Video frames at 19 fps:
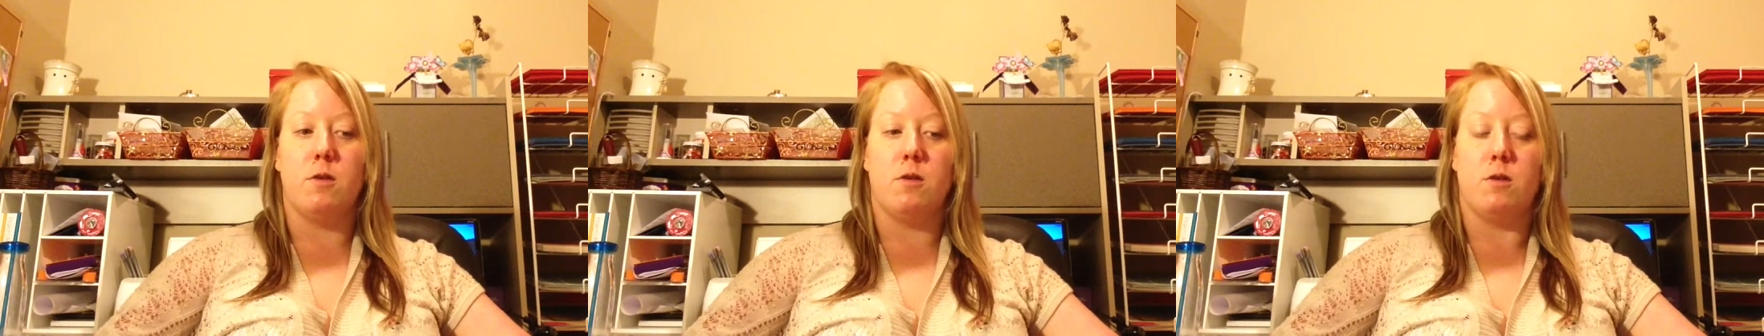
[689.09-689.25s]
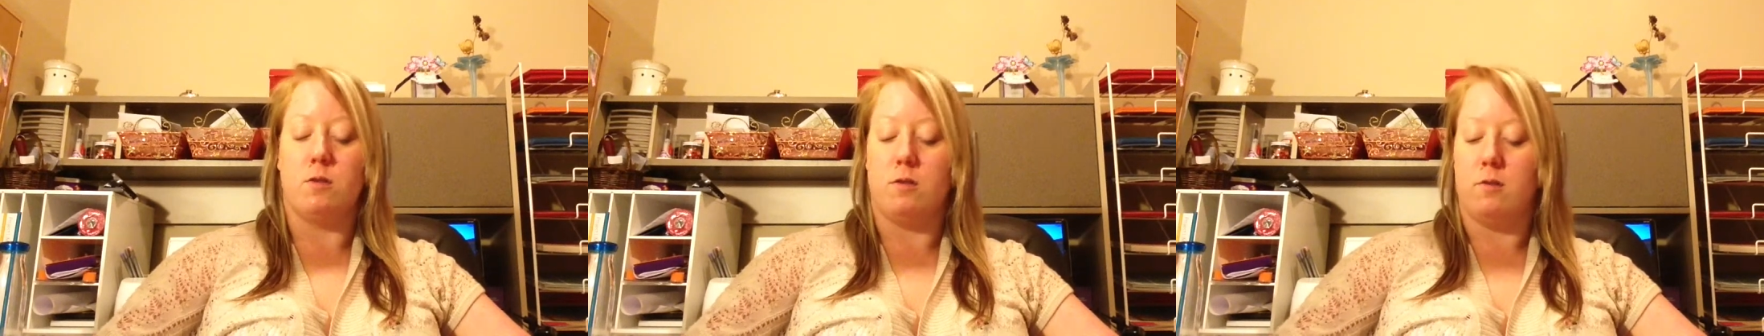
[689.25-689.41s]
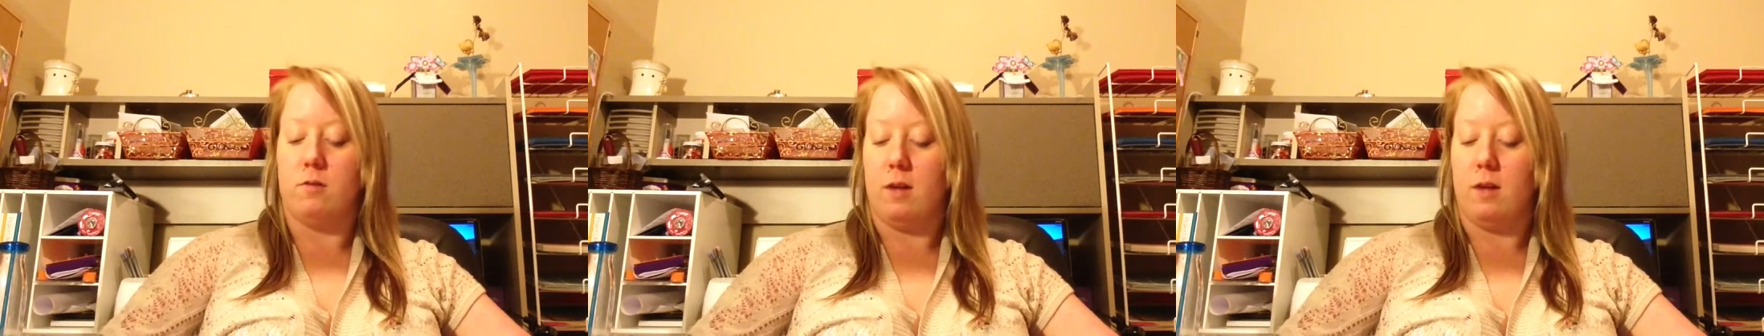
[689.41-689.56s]

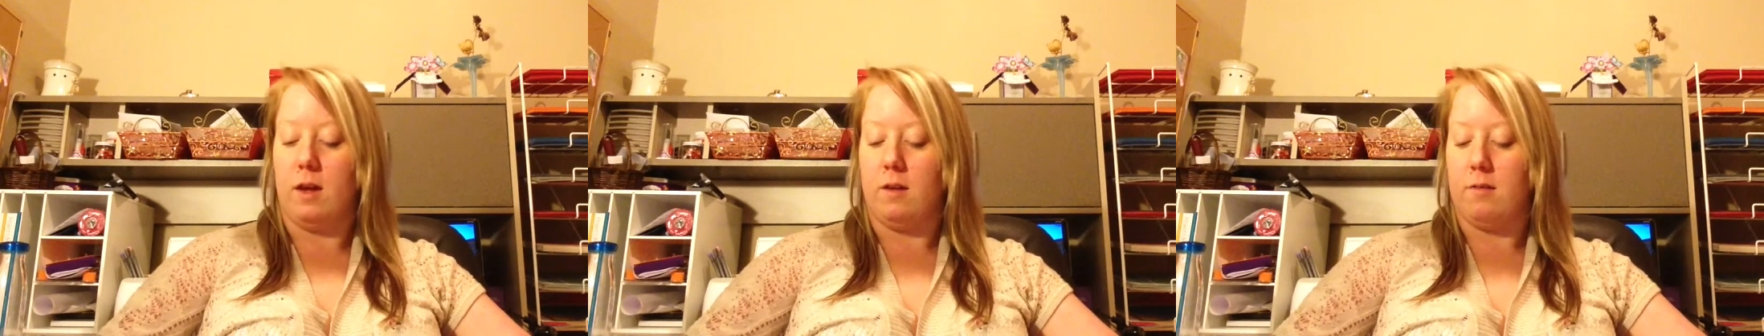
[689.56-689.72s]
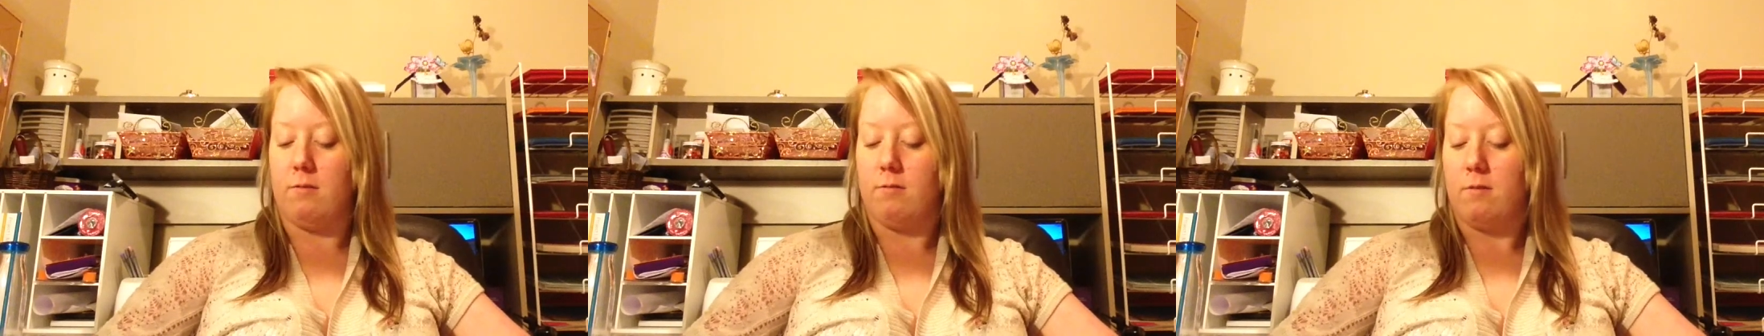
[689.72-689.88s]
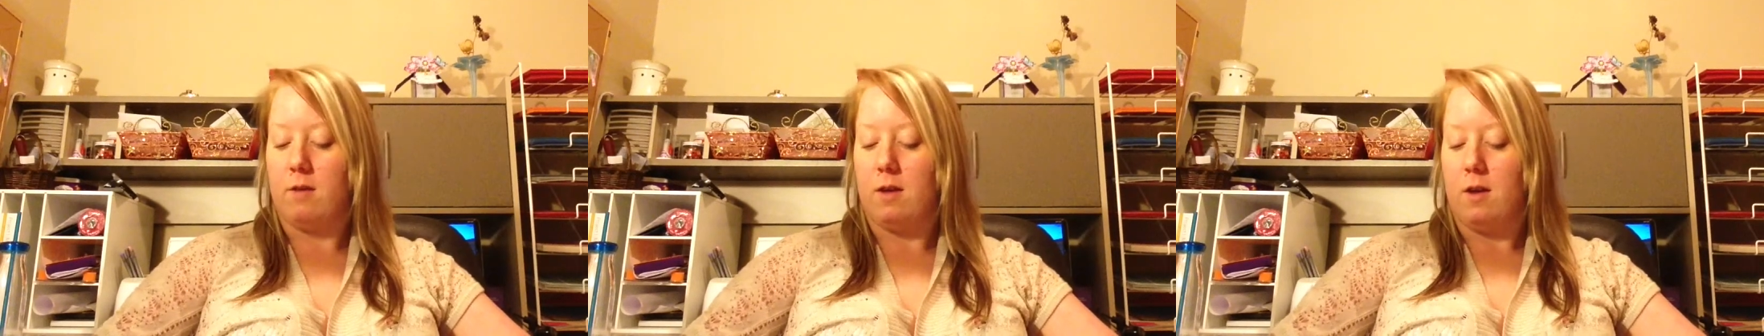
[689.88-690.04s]
So like
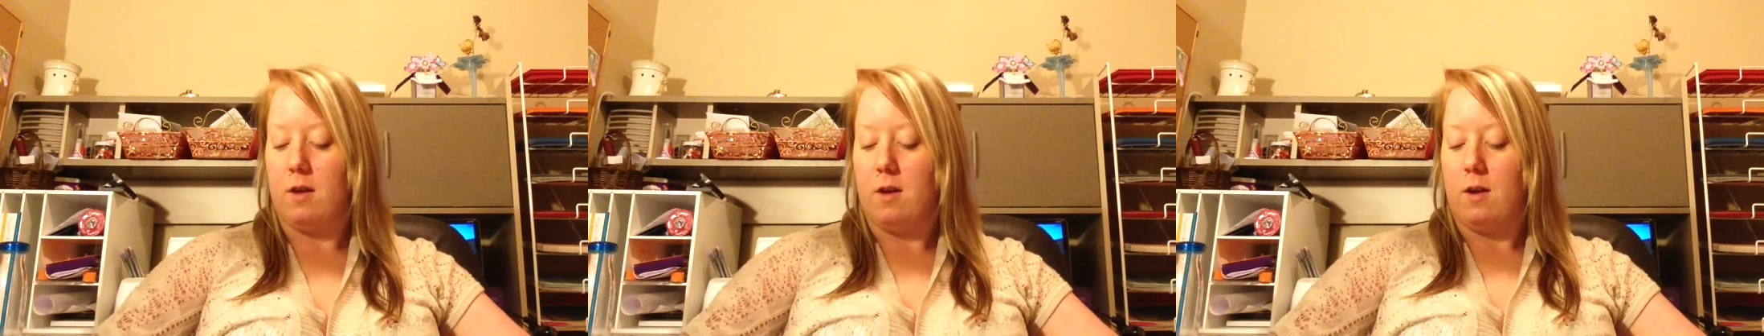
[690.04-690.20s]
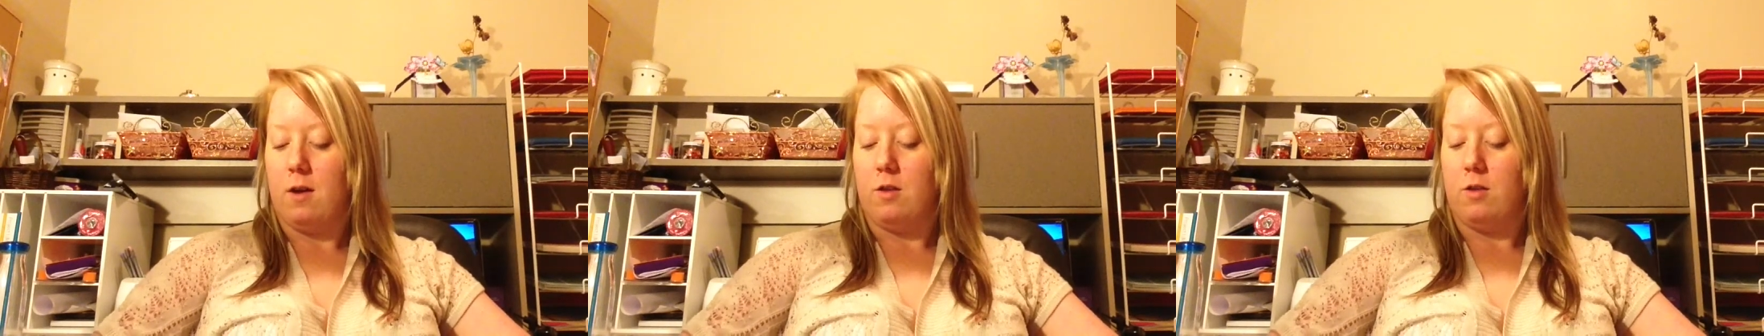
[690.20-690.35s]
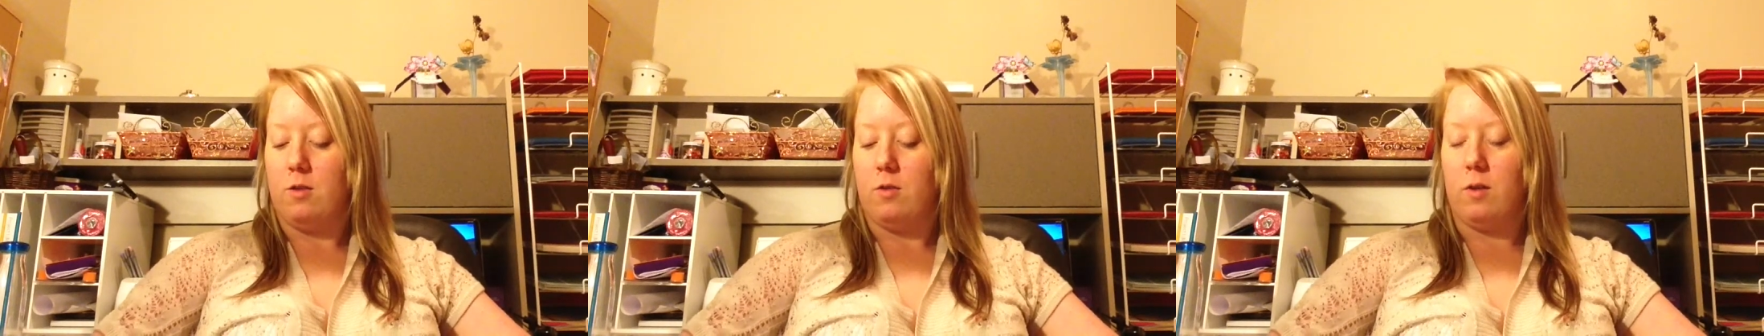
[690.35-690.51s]

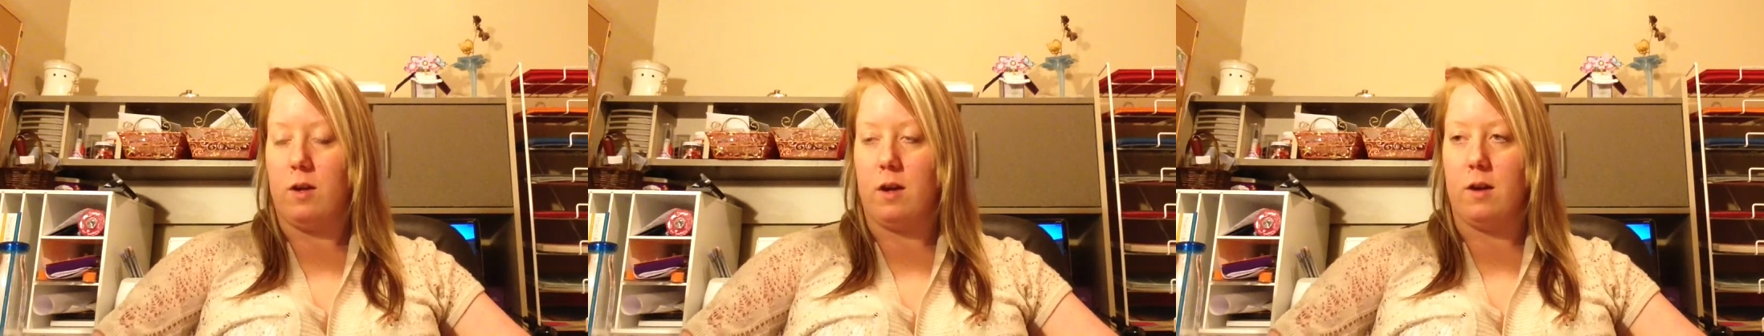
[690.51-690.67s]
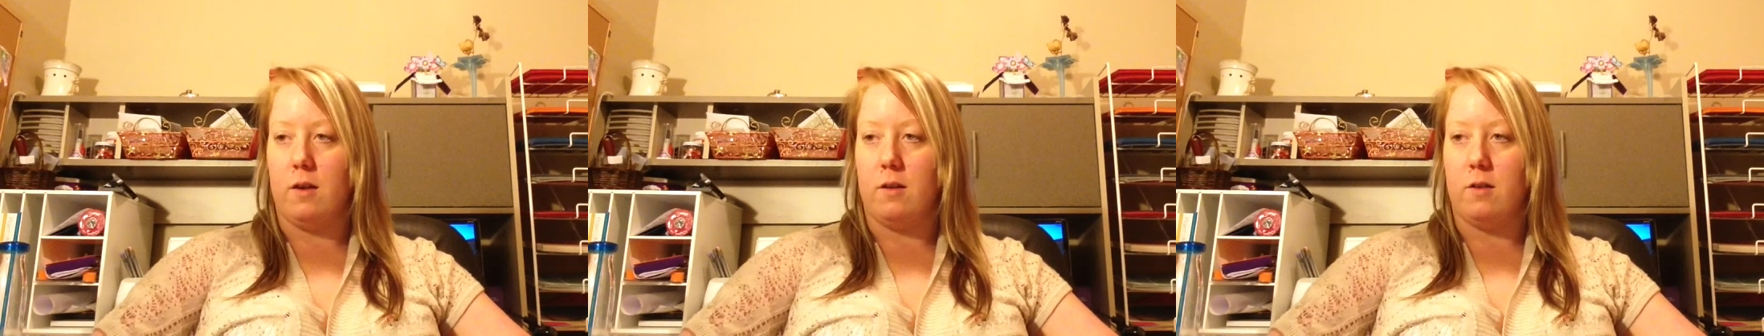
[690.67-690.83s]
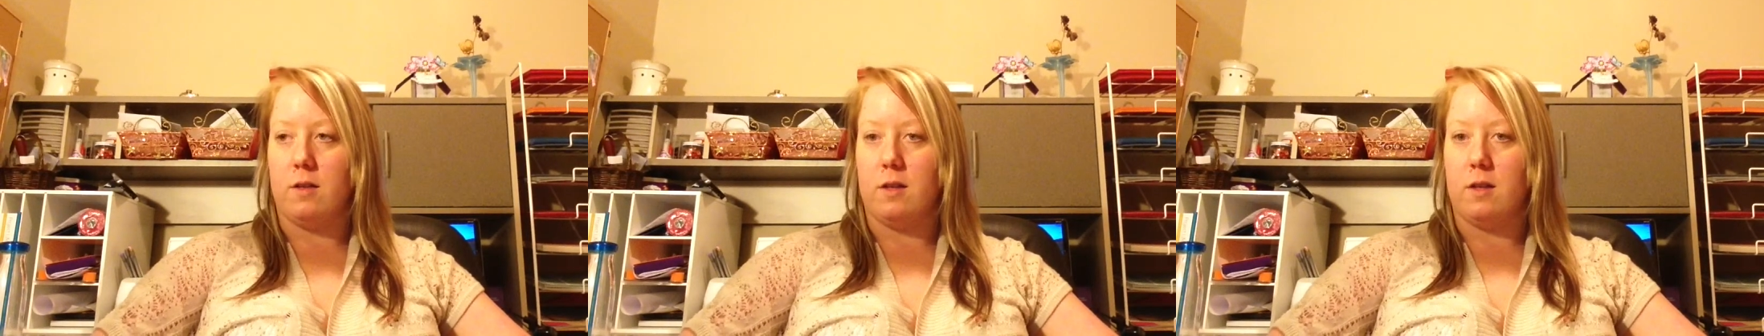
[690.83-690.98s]
2
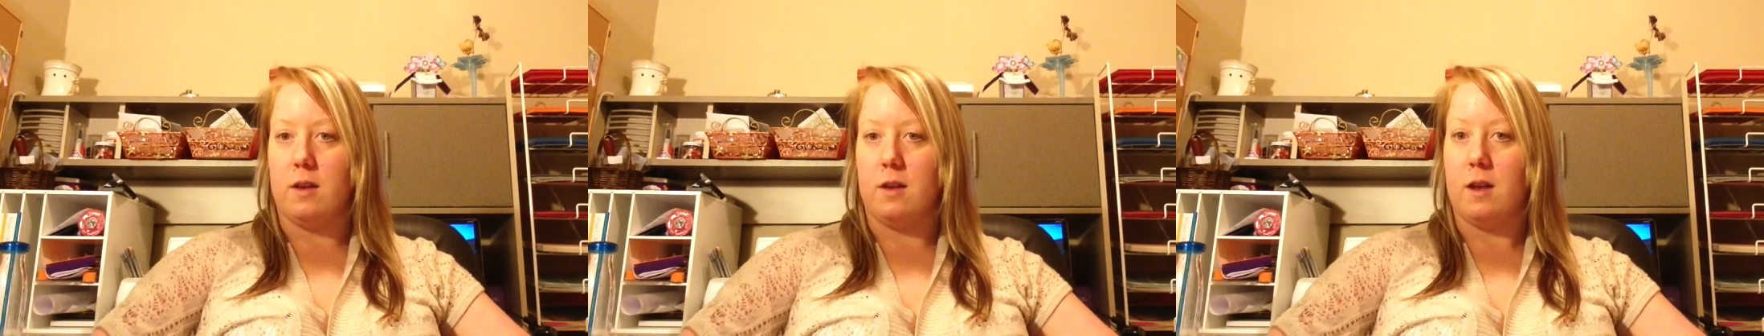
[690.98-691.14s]
years and